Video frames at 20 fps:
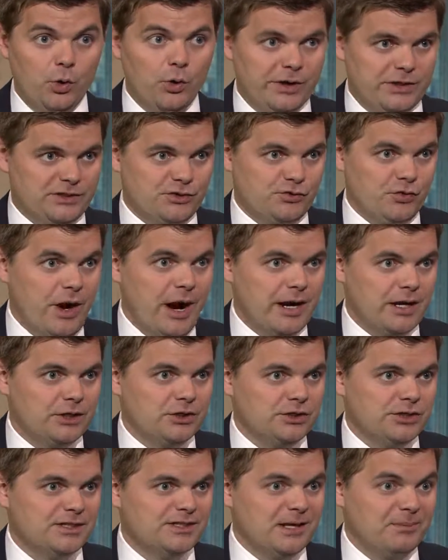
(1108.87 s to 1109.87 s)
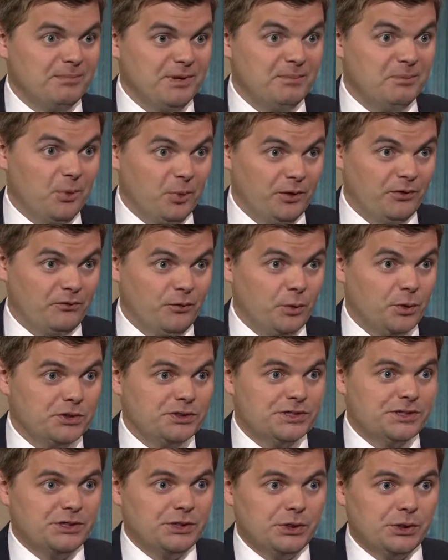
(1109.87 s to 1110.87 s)
quick strategies that people are
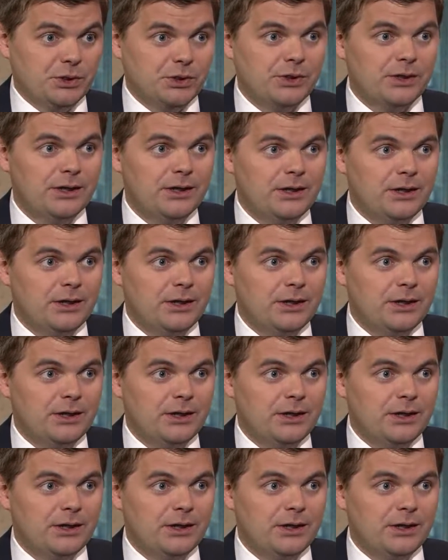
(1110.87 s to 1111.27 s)
enforcing here.